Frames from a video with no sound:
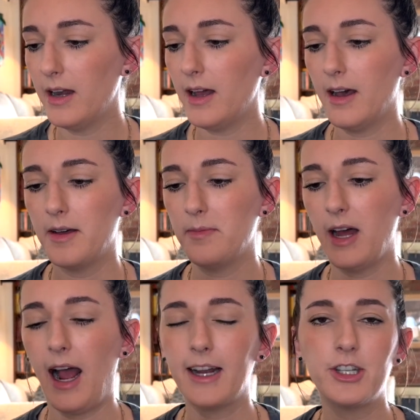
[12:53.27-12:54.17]

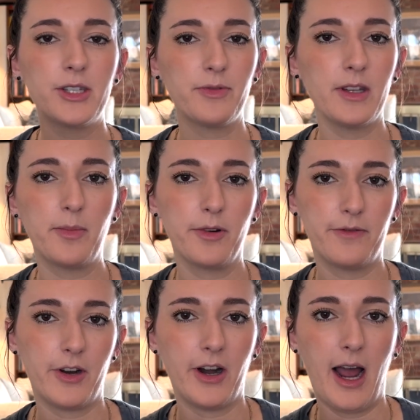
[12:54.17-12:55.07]
but I just really
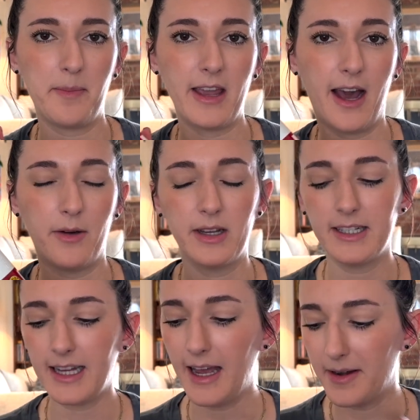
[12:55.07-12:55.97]
prefer Happy
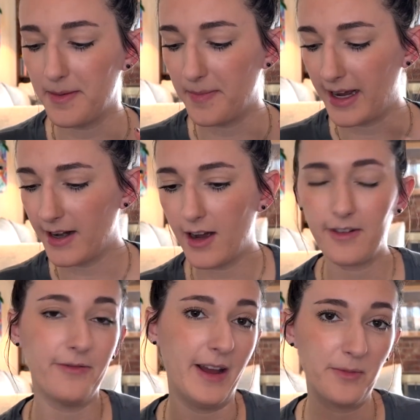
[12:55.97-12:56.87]
Howie's, and my
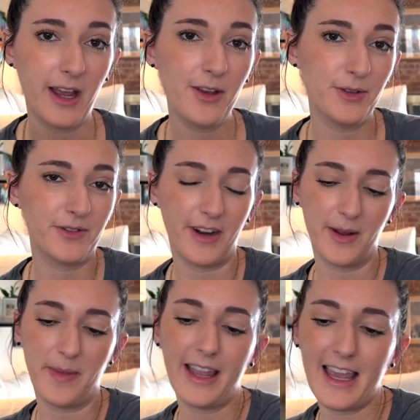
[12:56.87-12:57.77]
dog Fenway, who's
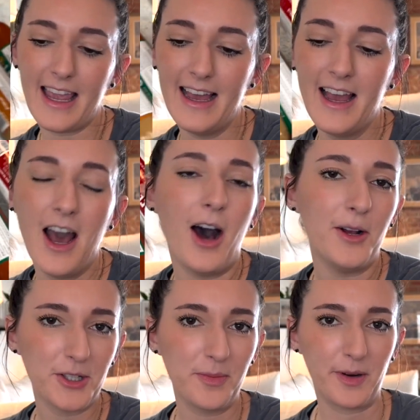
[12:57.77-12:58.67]
very picky,
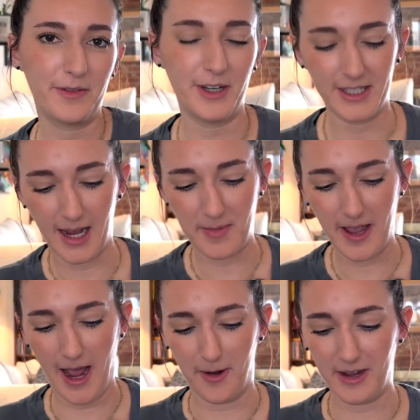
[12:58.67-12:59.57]
also prefers
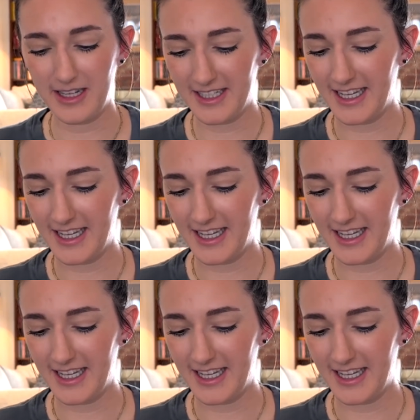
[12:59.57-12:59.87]
Happy Howie's.